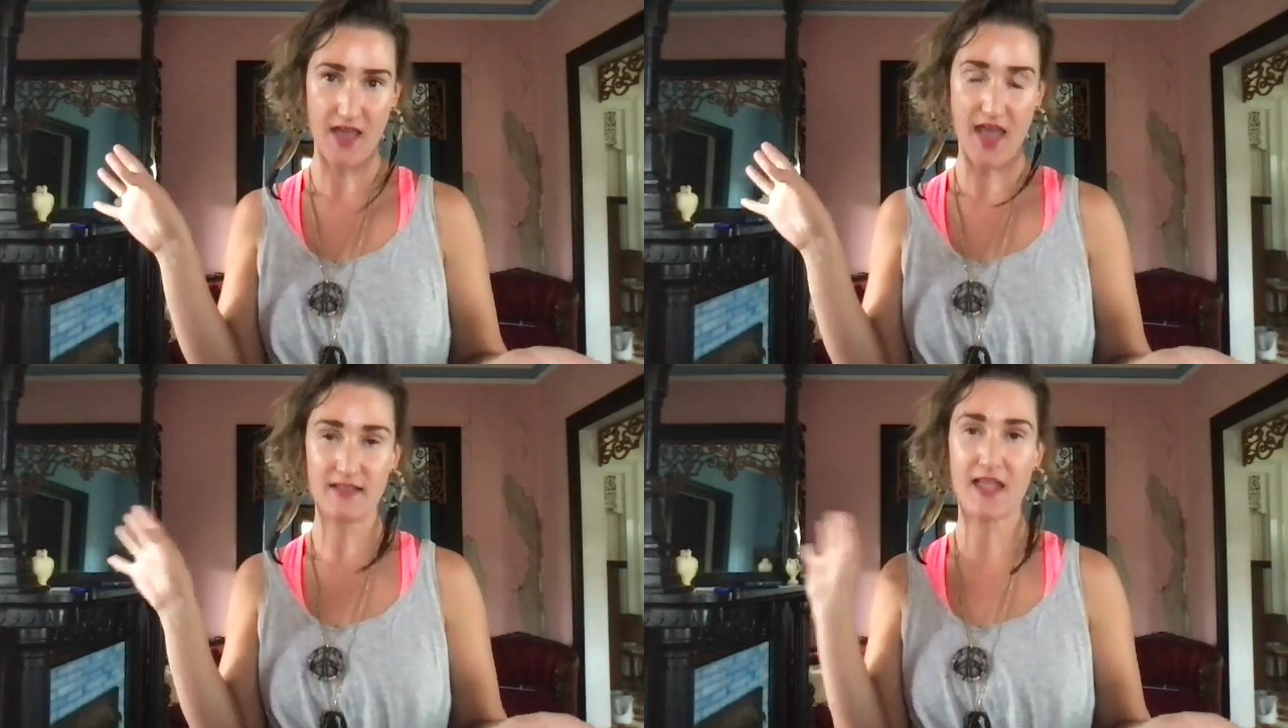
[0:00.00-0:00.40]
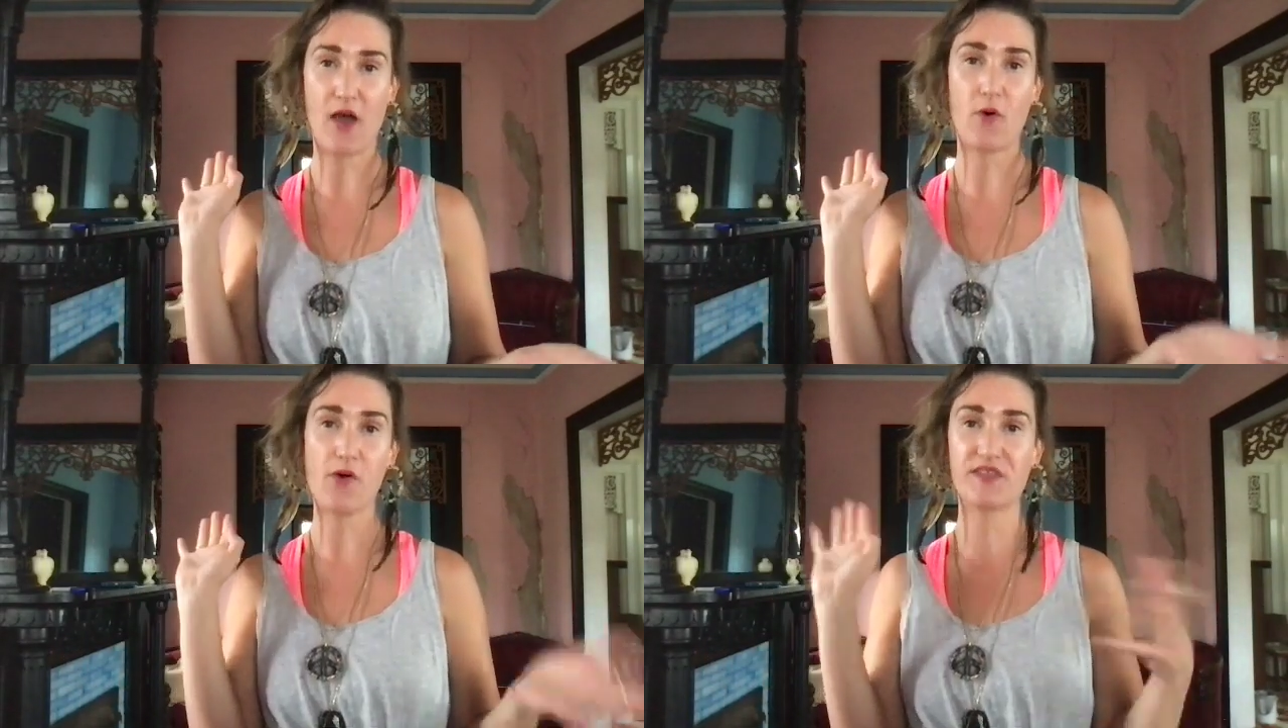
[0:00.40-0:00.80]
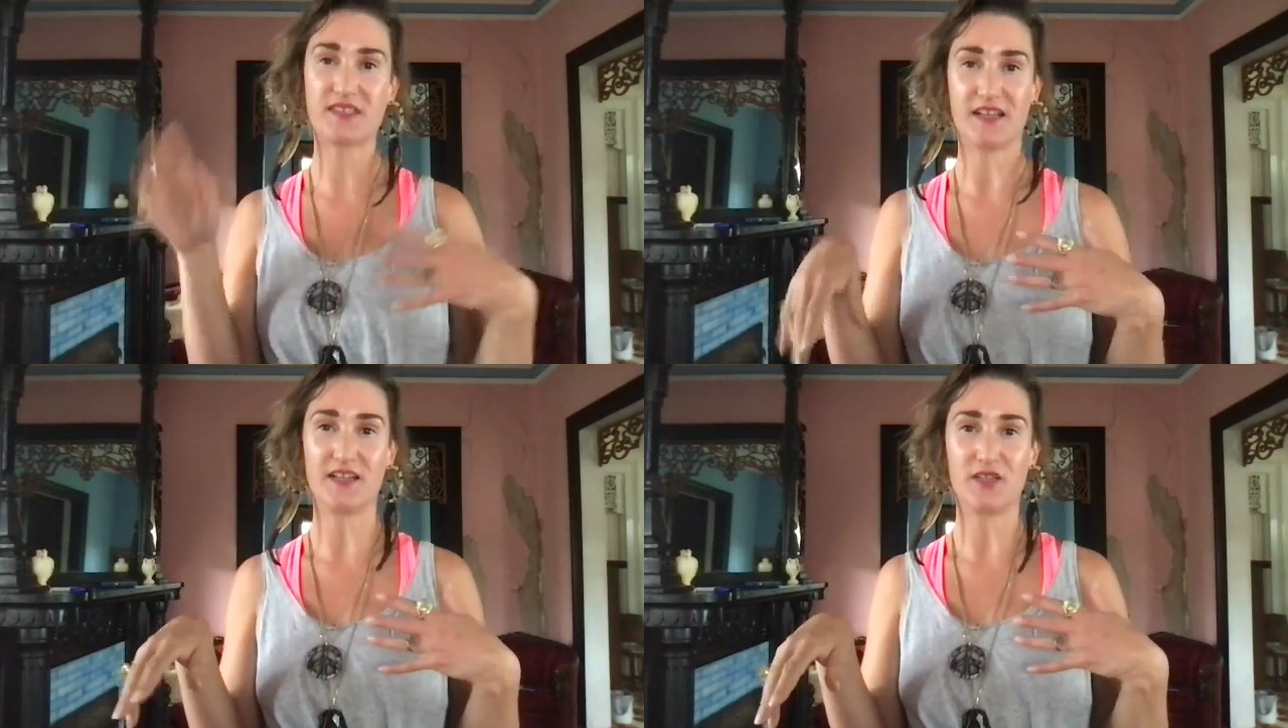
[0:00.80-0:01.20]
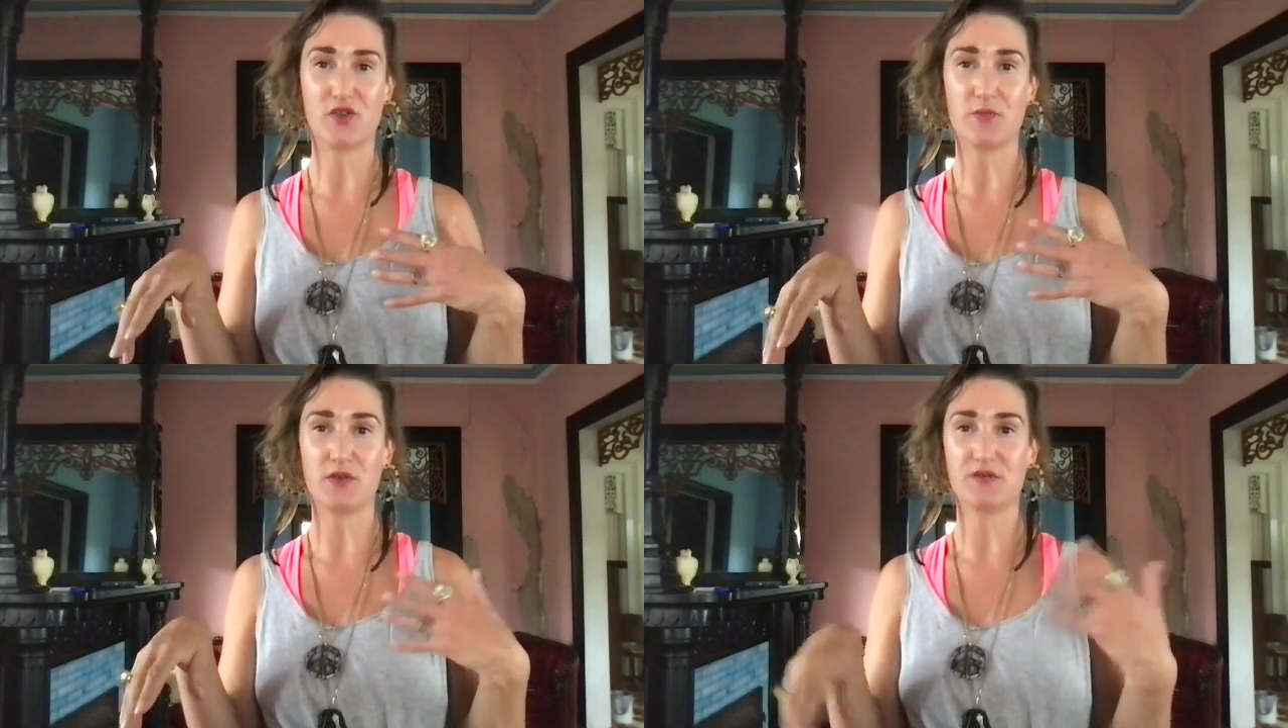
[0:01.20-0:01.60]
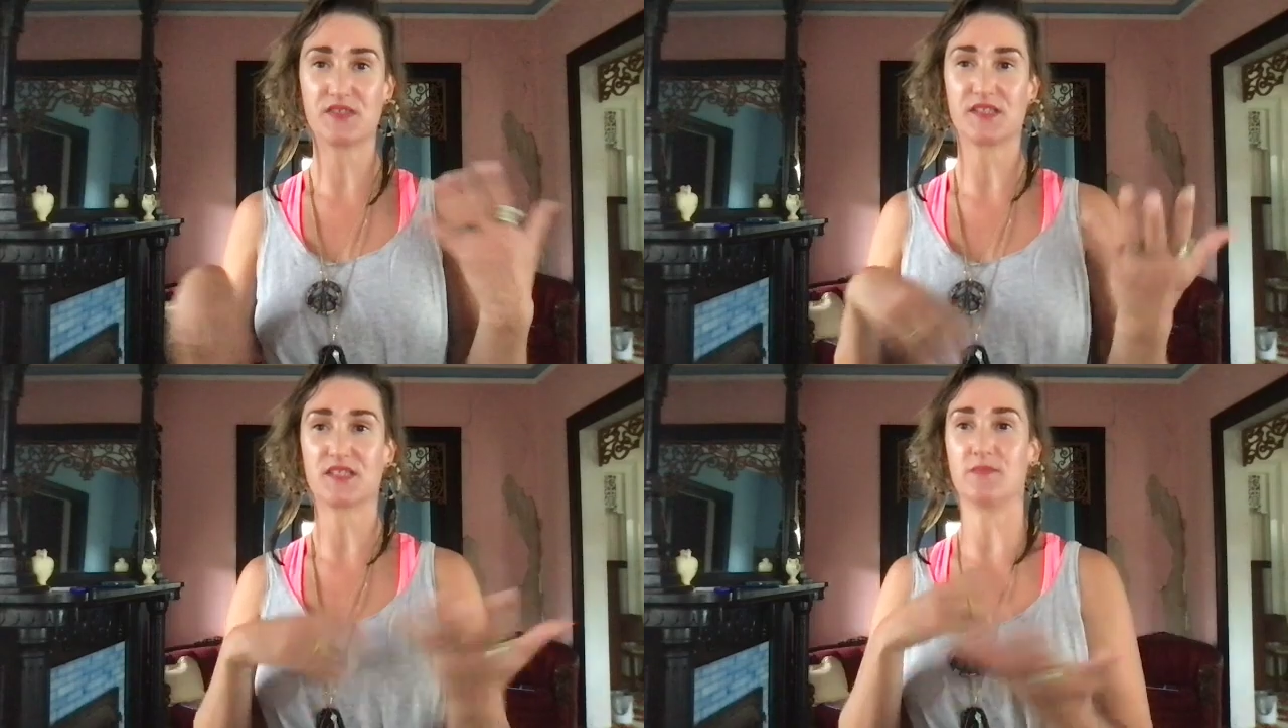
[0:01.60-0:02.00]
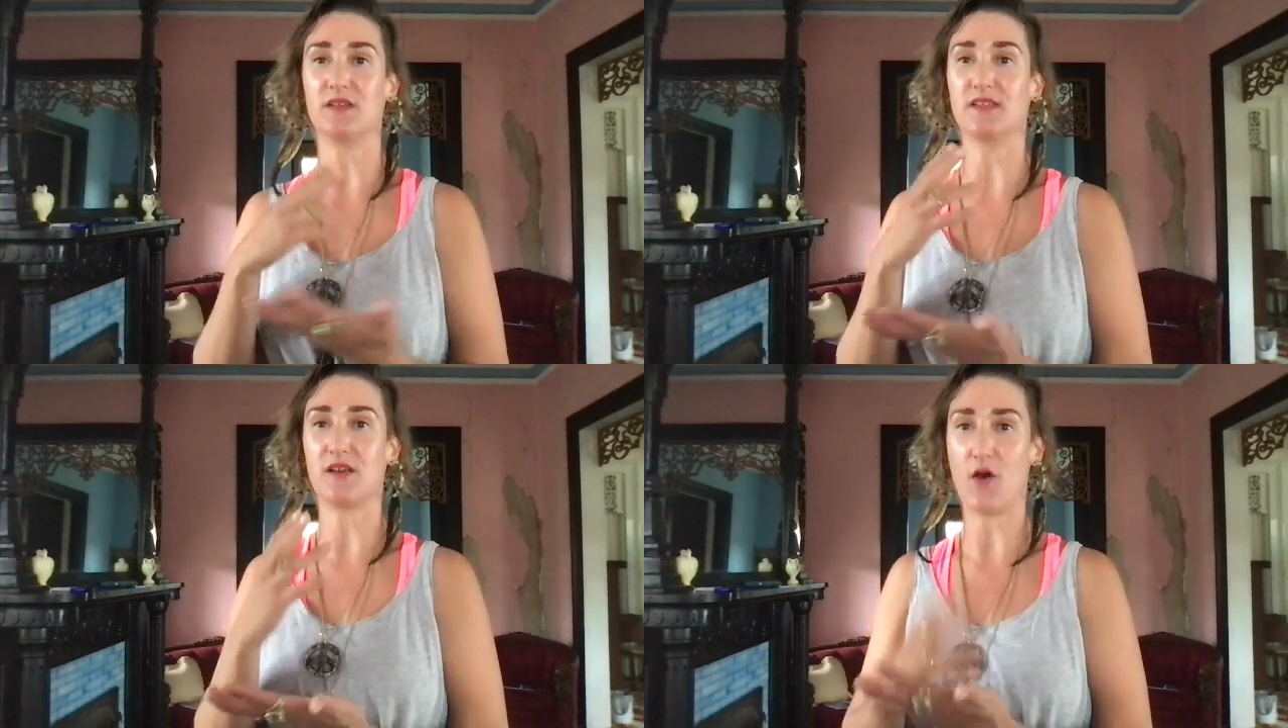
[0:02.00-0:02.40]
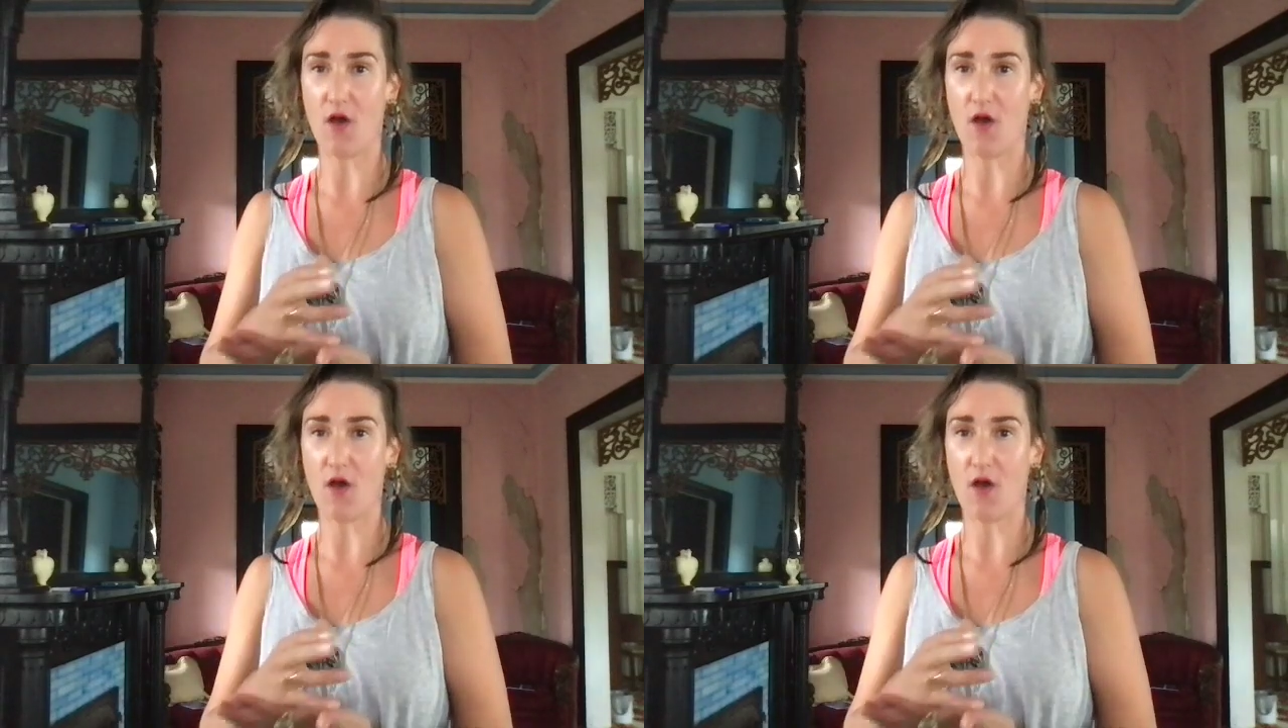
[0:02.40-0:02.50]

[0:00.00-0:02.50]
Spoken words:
And now all of a sudden your immune system is